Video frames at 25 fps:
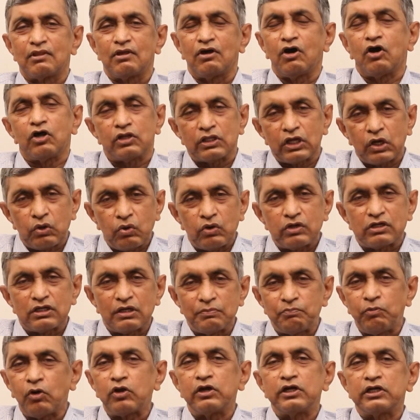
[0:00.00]
or they go to
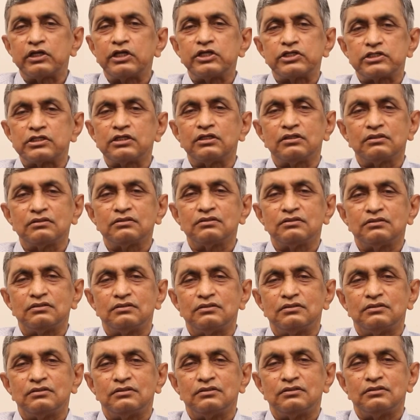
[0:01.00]
a politician
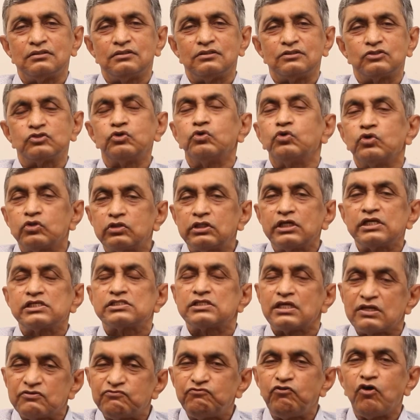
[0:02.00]
to do things
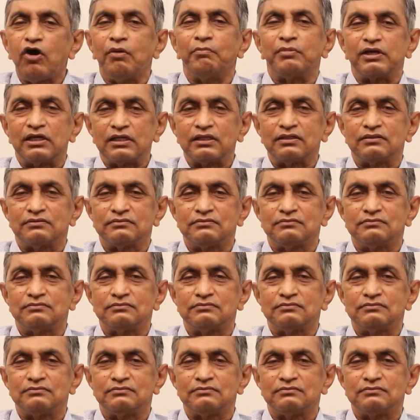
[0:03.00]
informally,